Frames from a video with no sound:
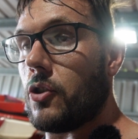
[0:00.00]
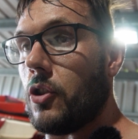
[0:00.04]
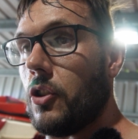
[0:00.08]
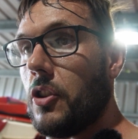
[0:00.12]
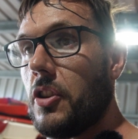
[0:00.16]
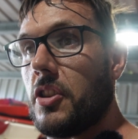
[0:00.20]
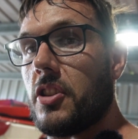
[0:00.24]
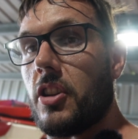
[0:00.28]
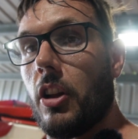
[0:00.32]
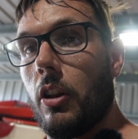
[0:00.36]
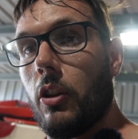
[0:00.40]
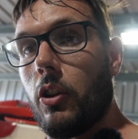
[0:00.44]

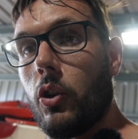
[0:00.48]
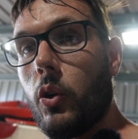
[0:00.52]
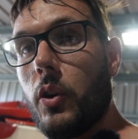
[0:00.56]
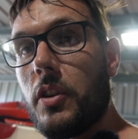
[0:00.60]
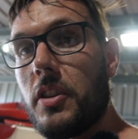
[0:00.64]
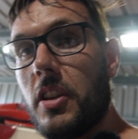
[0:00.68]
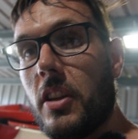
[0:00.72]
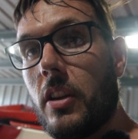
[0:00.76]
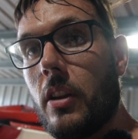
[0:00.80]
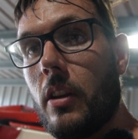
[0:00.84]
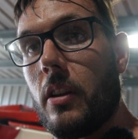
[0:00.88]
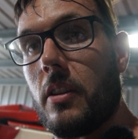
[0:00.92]
the
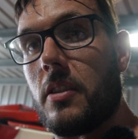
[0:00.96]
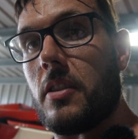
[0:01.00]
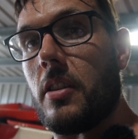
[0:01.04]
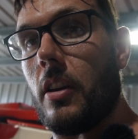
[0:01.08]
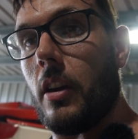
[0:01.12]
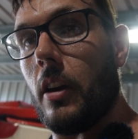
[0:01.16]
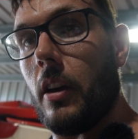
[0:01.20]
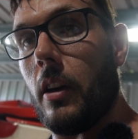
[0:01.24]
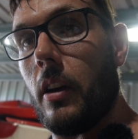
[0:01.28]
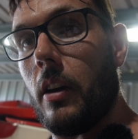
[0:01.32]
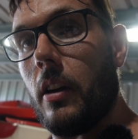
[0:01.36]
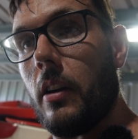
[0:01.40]
solenoid
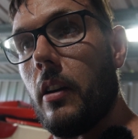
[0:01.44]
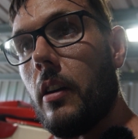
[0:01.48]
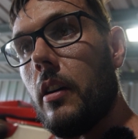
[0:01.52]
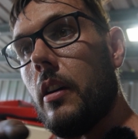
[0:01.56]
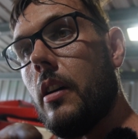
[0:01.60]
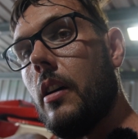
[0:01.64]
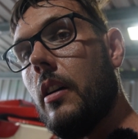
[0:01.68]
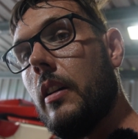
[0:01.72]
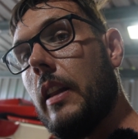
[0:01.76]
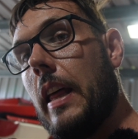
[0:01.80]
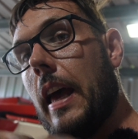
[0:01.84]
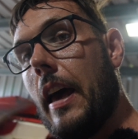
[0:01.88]
to
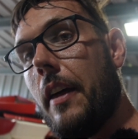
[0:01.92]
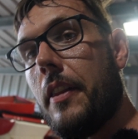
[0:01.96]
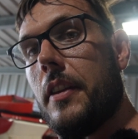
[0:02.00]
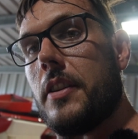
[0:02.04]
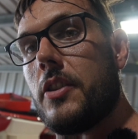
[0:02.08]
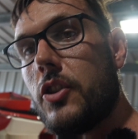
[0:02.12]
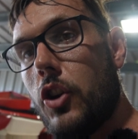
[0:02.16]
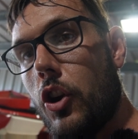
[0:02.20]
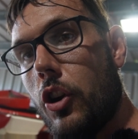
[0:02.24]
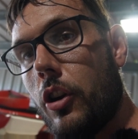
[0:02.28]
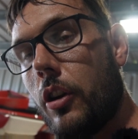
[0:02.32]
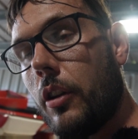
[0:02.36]
allow the
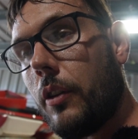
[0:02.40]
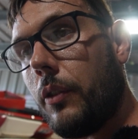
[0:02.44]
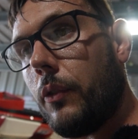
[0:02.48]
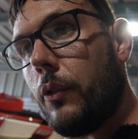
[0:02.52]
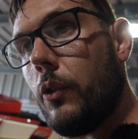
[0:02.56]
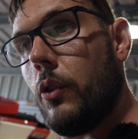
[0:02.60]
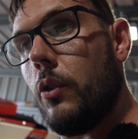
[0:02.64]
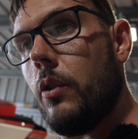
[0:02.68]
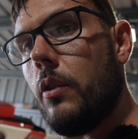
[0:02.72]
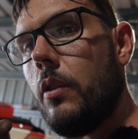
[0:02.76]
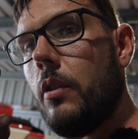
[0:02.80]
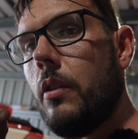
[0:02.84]
circuit
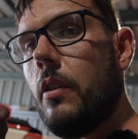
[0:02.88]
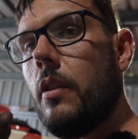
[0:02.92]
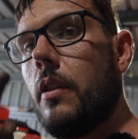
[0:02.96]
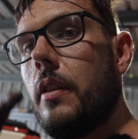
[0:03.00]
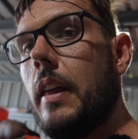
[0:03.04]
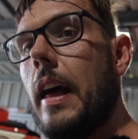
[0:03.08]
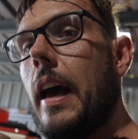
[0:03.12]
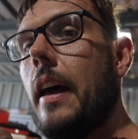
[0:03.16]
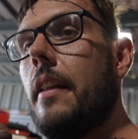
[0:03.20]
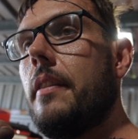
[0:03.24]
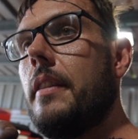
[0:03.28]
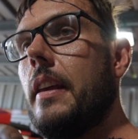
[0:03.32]
through.
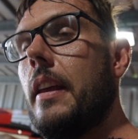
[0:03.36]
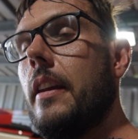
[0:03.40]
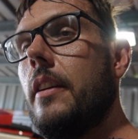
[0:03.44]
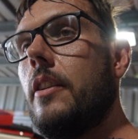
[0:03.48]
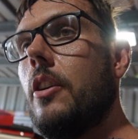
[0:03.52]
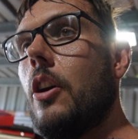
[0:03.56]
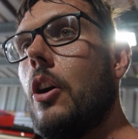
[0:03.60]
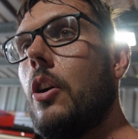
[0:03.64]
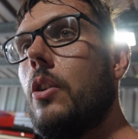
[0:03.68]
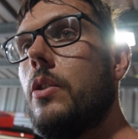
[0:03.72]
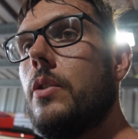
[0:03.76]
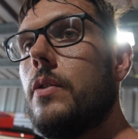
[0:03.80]
That then
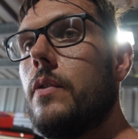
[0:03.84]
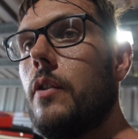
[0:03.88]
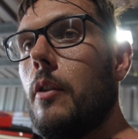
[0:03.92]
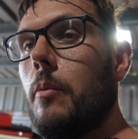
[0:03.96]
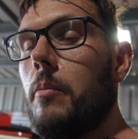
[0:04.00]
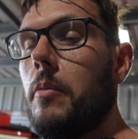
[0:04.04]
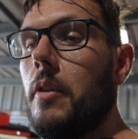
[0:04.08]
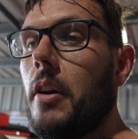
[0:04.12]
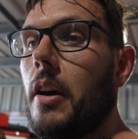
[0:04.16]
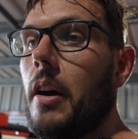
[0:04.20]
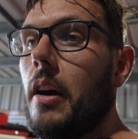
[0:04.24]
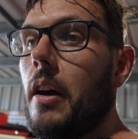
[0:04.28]
goes
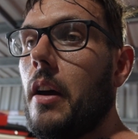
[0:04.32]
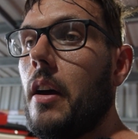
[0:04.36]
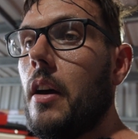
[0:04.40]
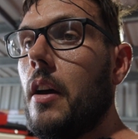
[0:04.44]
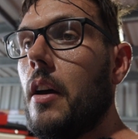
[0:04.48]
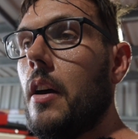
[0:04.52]
from the,